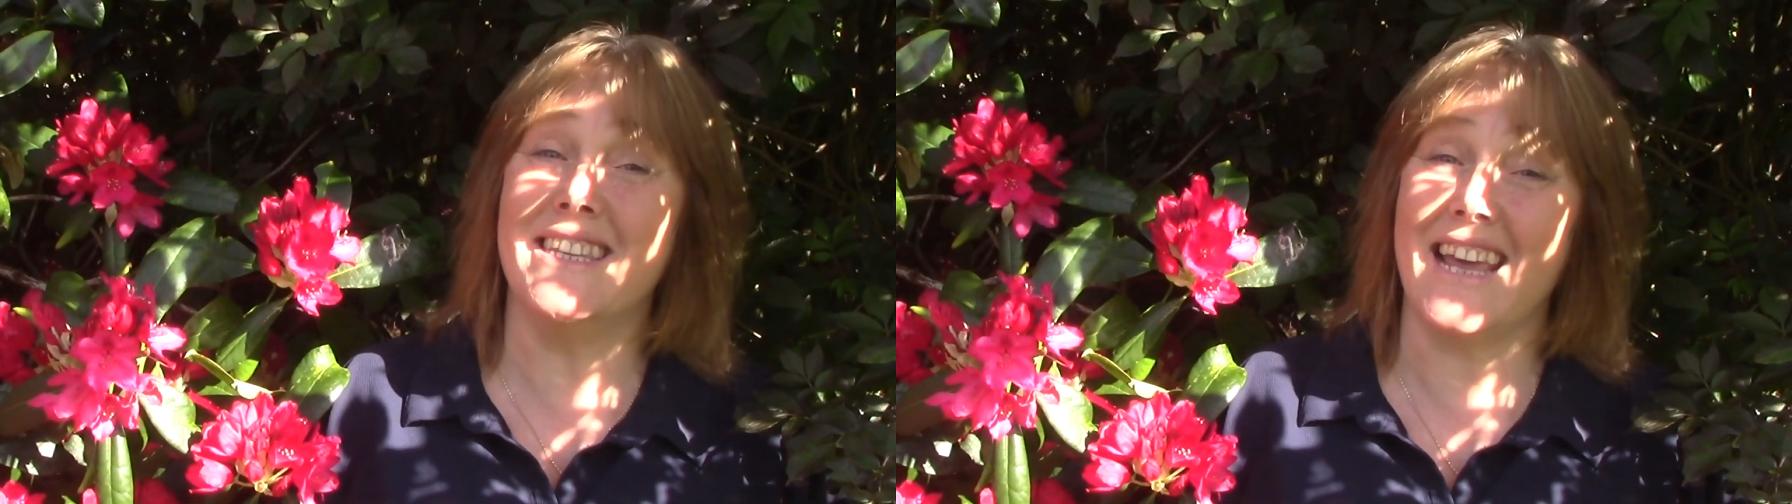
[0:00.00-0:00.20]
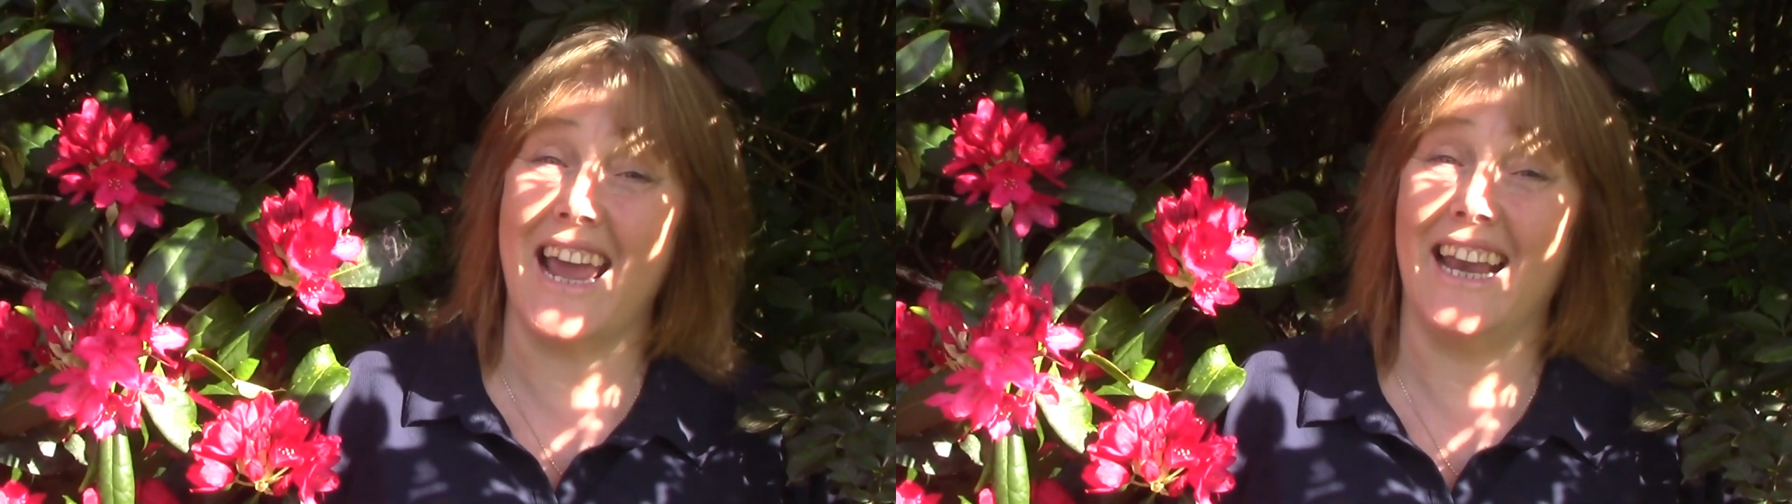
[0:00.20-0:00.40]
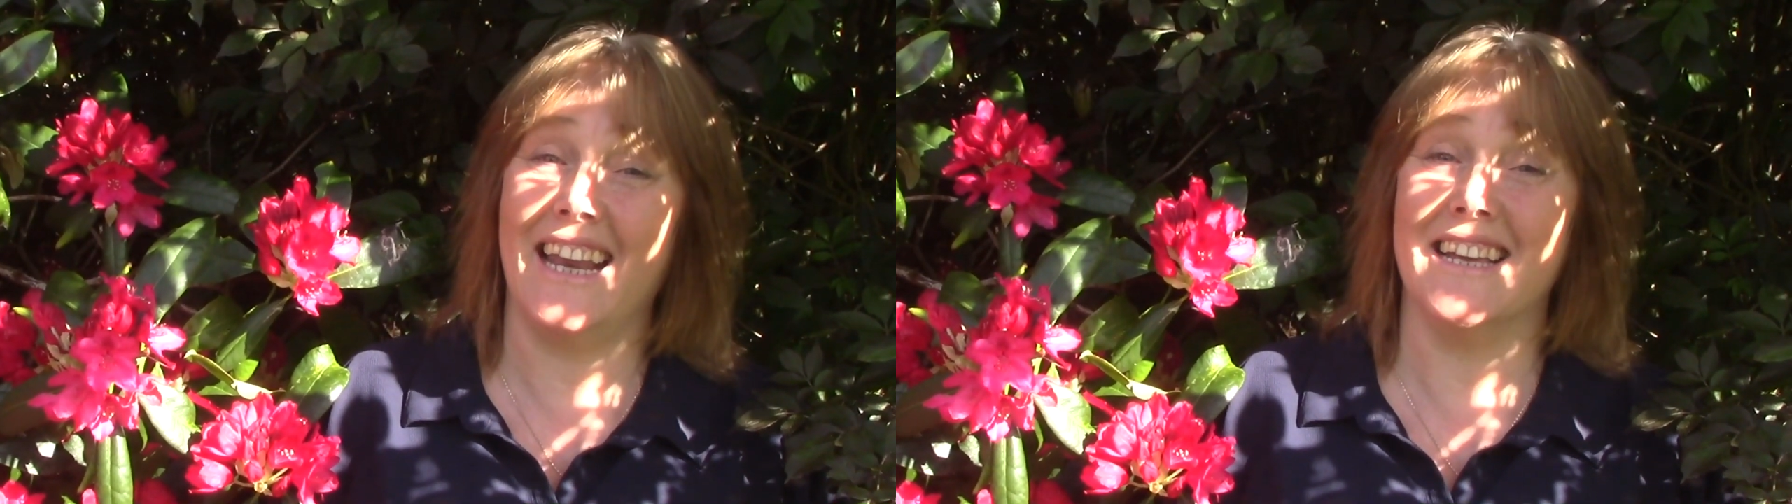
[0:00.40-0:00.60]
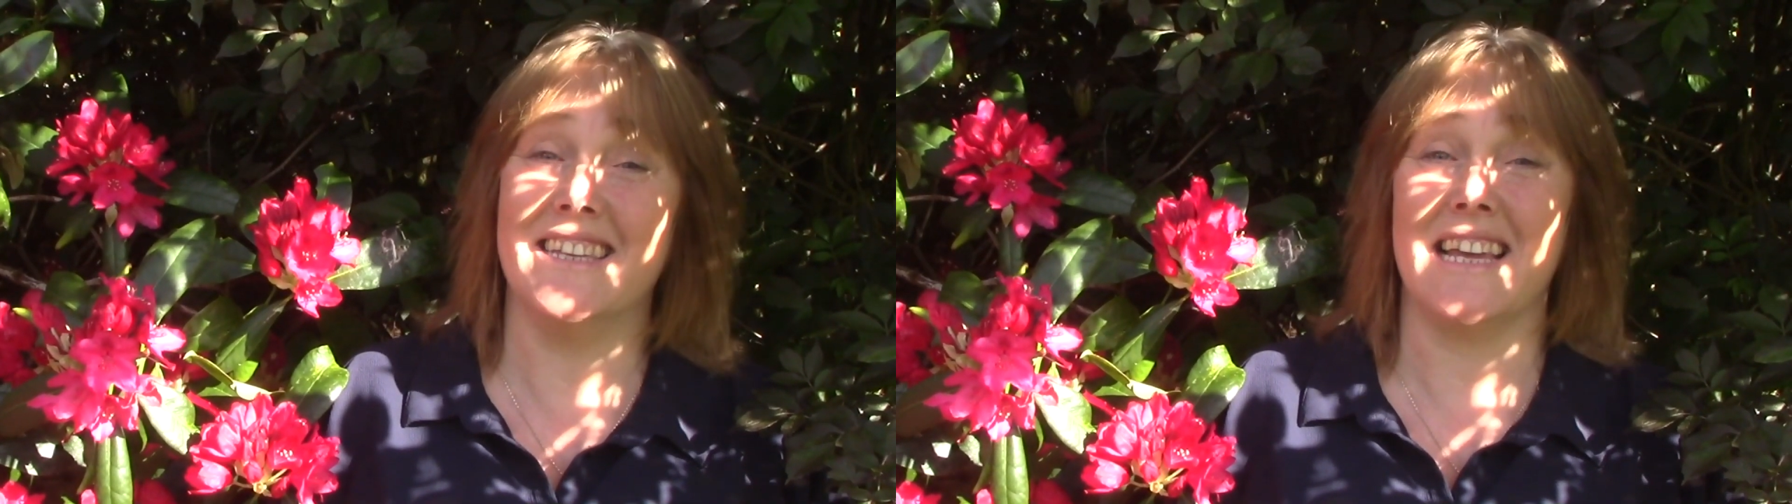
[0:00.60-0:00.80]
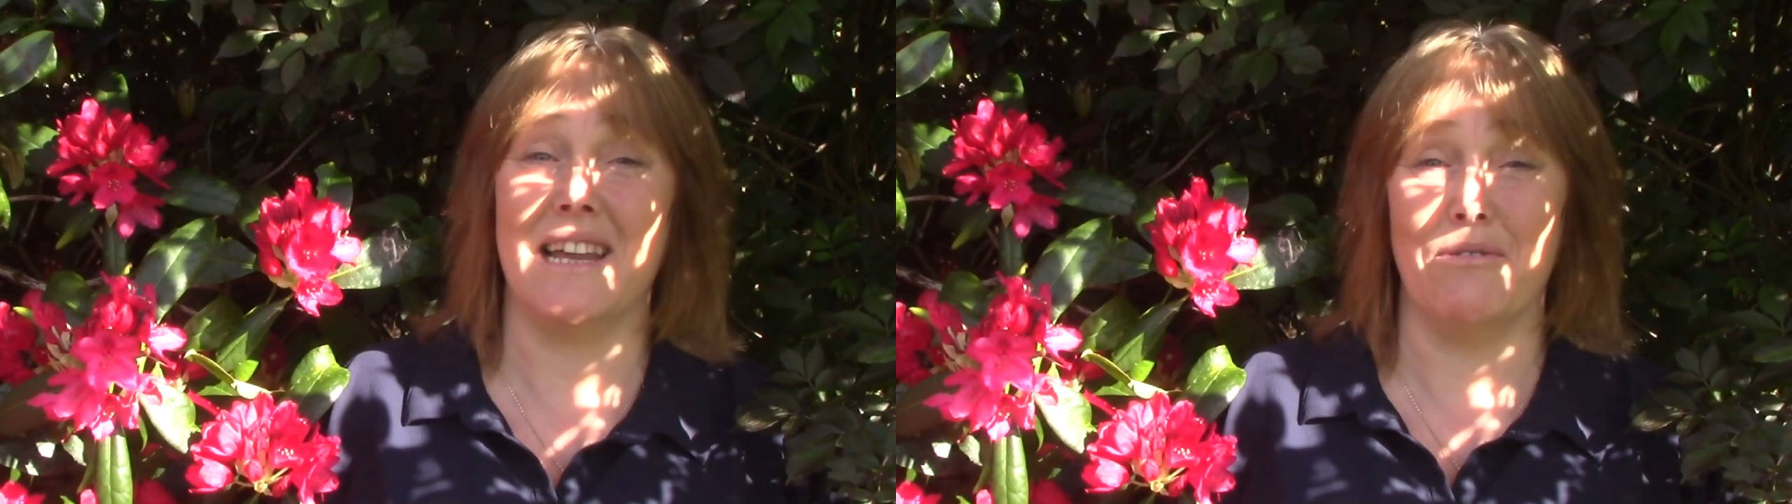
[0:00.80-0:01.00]

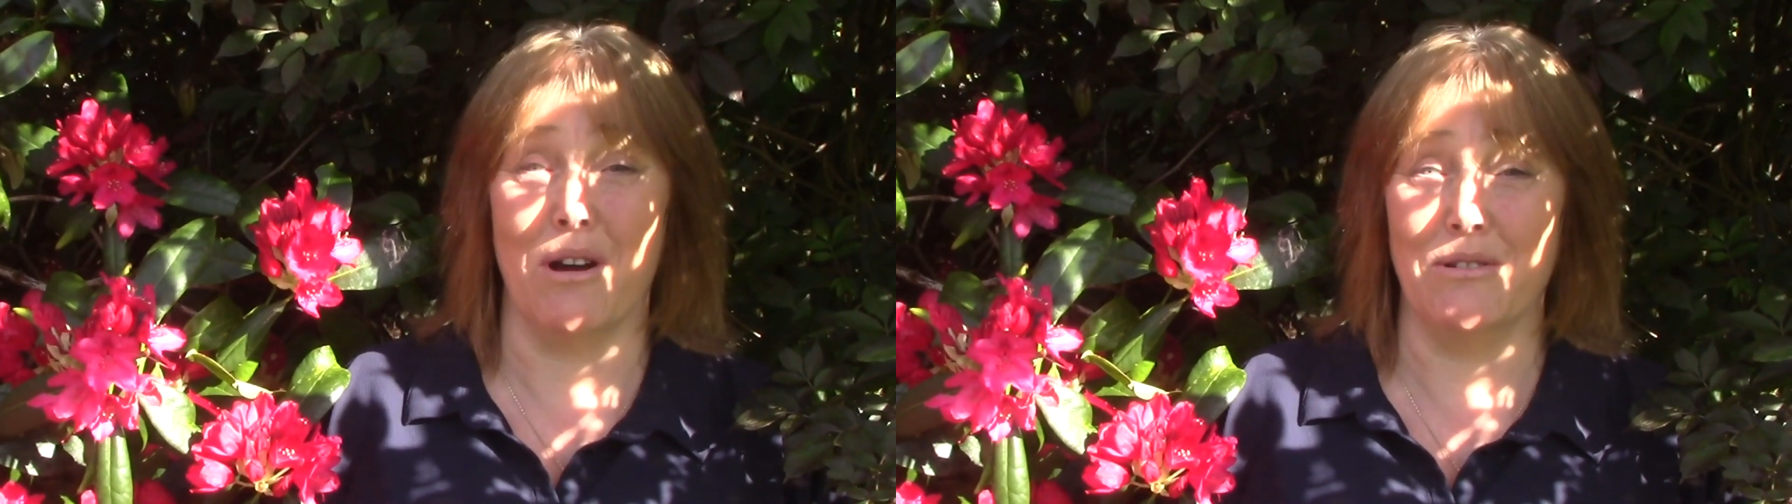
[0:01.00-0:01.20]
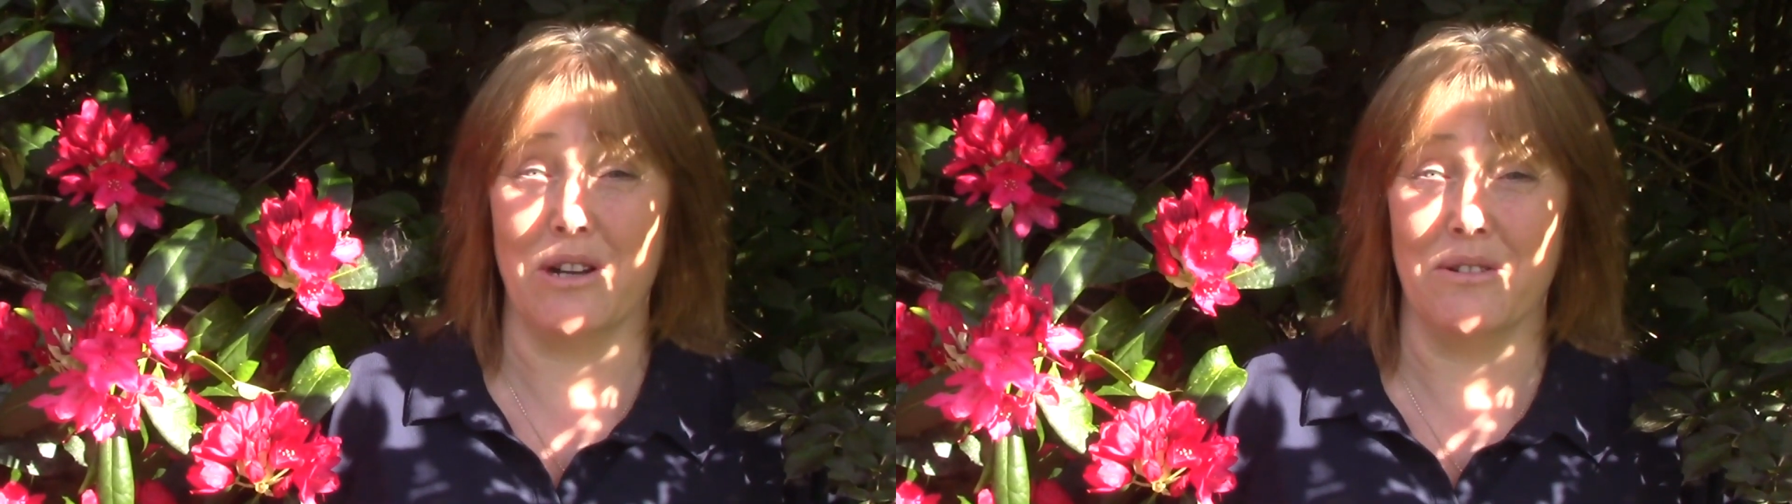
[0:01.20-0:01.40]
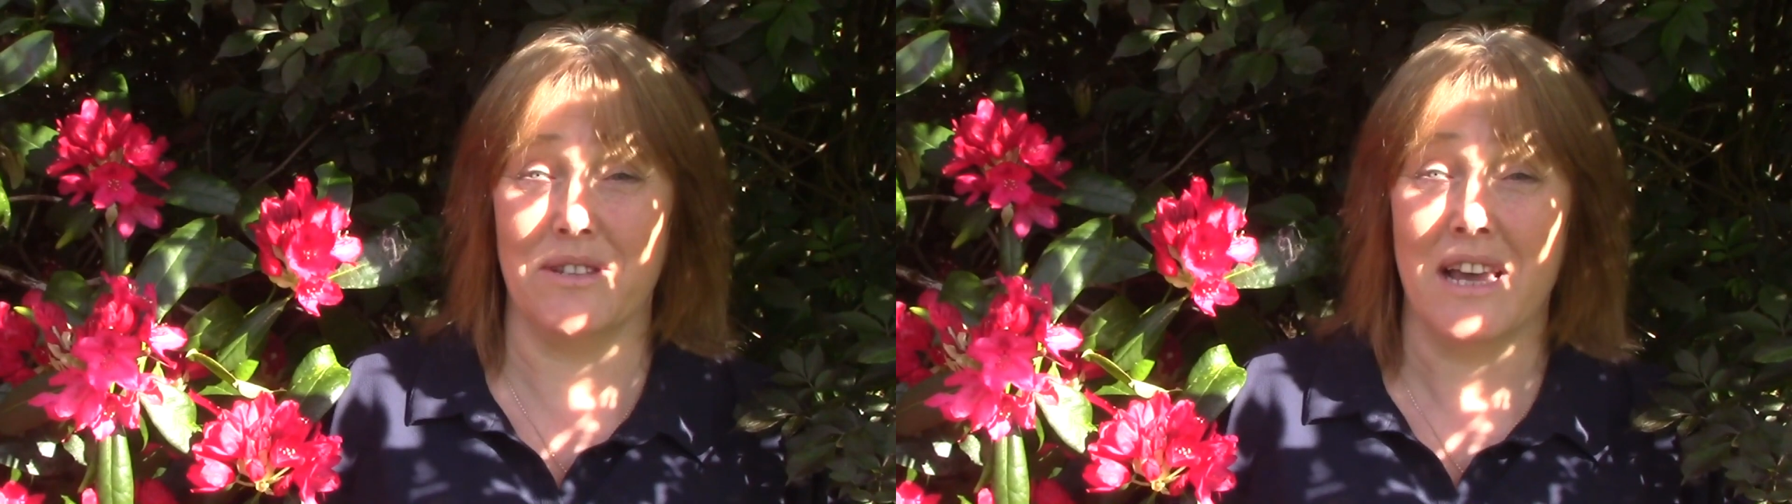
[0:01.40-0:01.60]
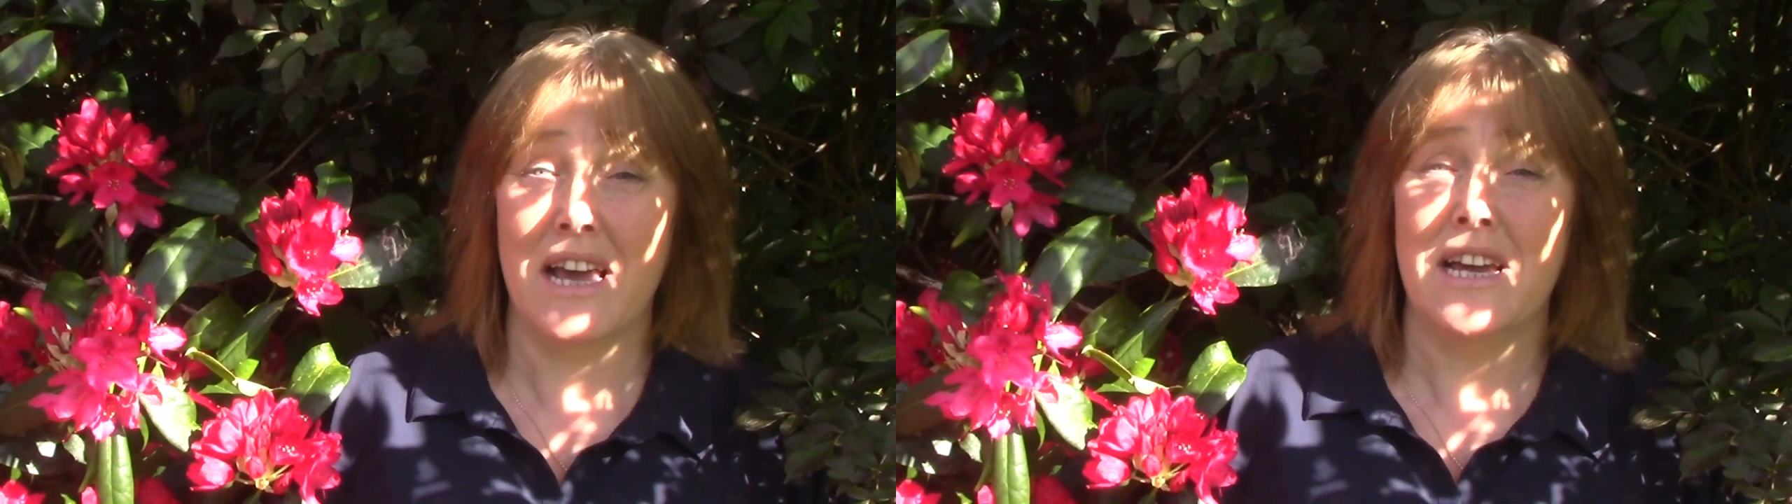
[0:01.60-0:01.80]
azaleas and rhodos